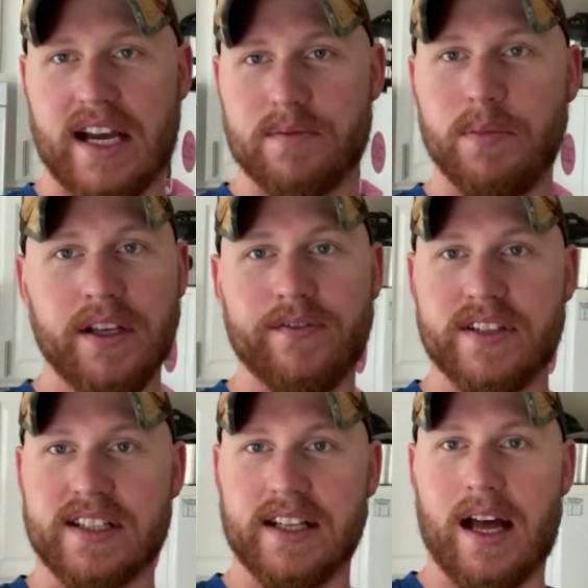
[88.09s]
/ beef
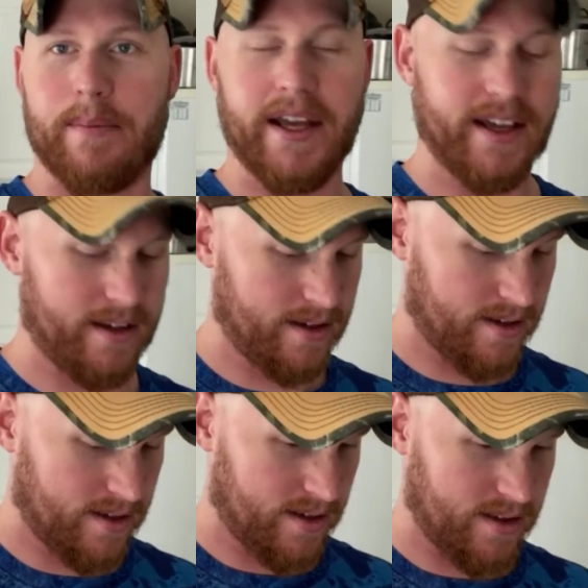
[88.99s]
salami
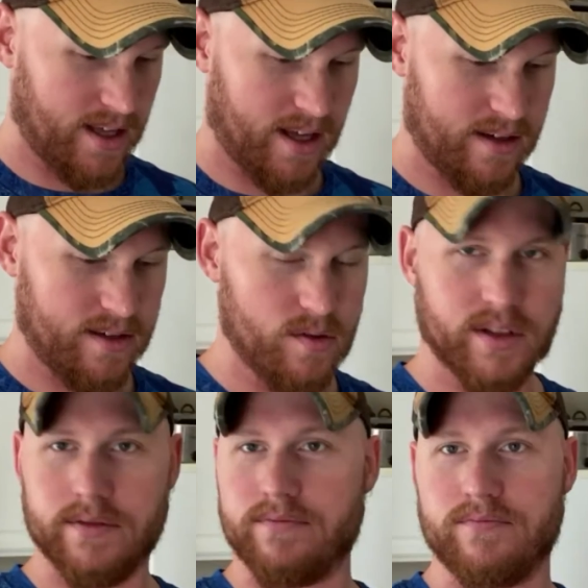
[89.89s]
that you
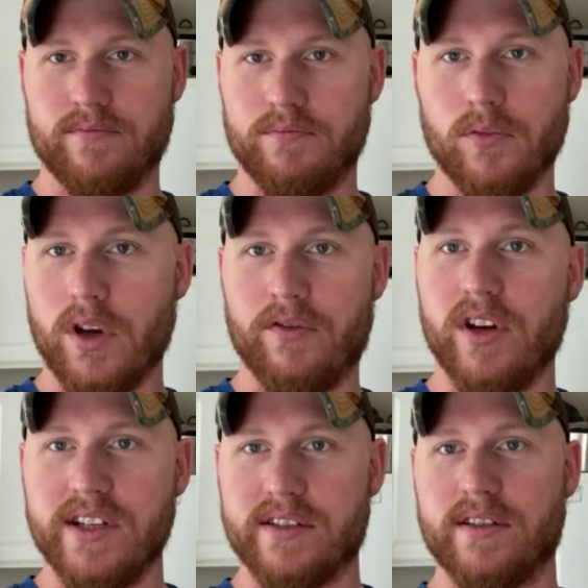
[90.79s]
can
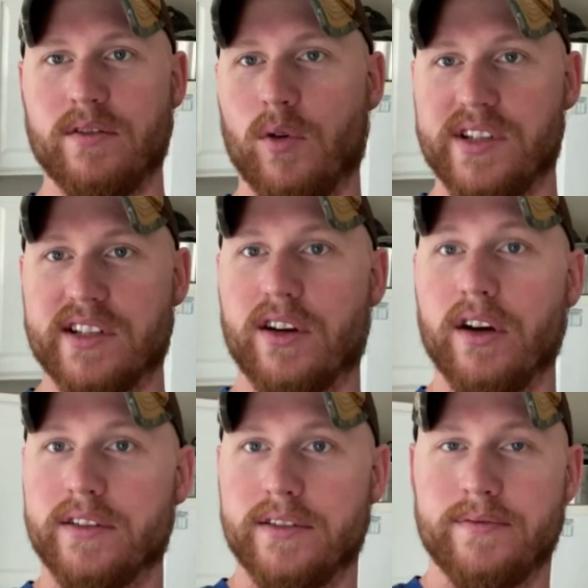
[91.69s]
refreeze once it's
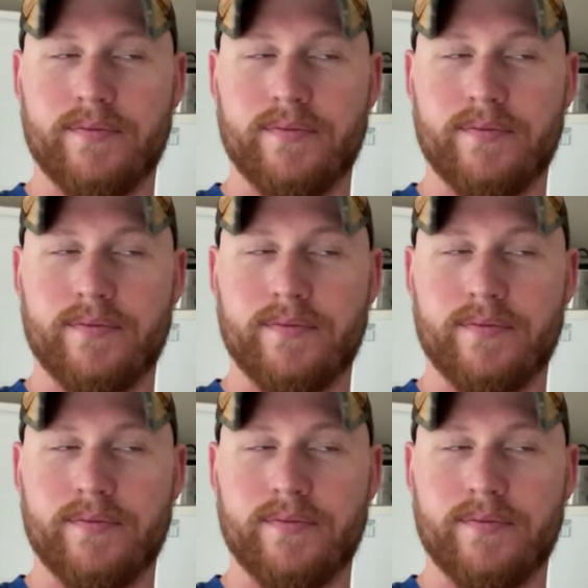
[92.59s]
cooked.